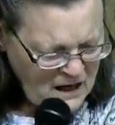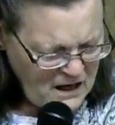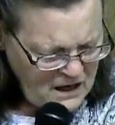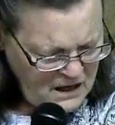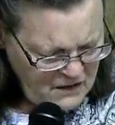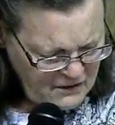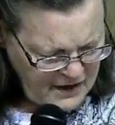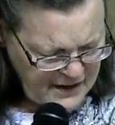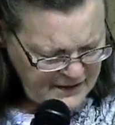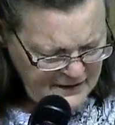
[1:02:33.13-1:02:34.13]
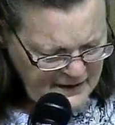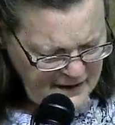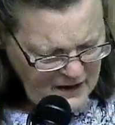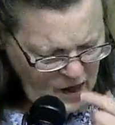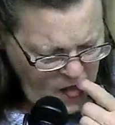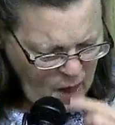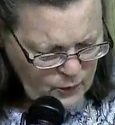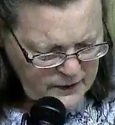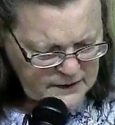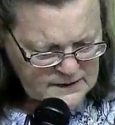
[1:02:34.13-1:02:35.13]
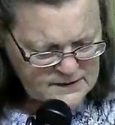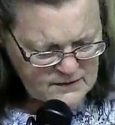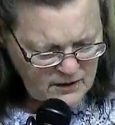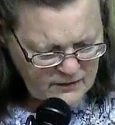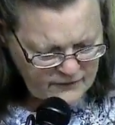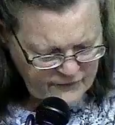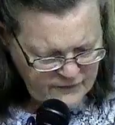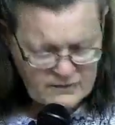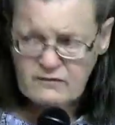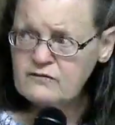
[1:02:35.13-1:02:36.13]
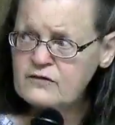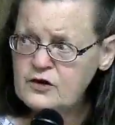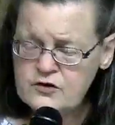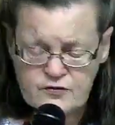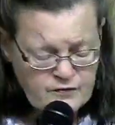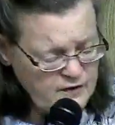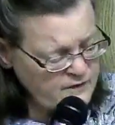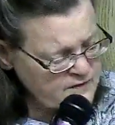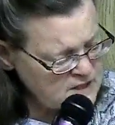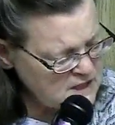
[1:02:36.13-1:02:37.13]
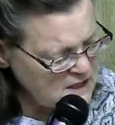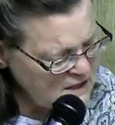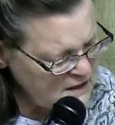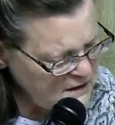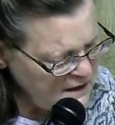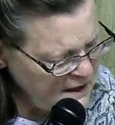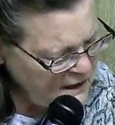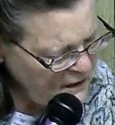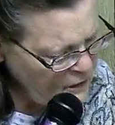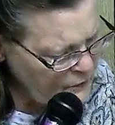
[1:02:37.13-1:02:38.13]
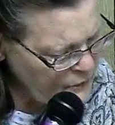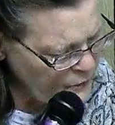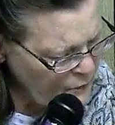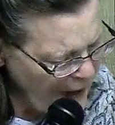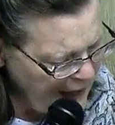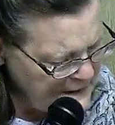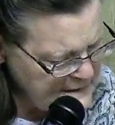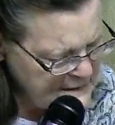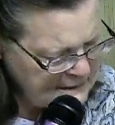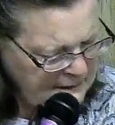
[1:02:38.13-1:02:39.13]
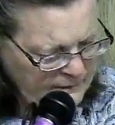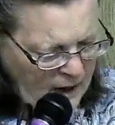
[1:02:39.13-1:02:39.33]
All right, now we're going to start verse 15 and go through 18.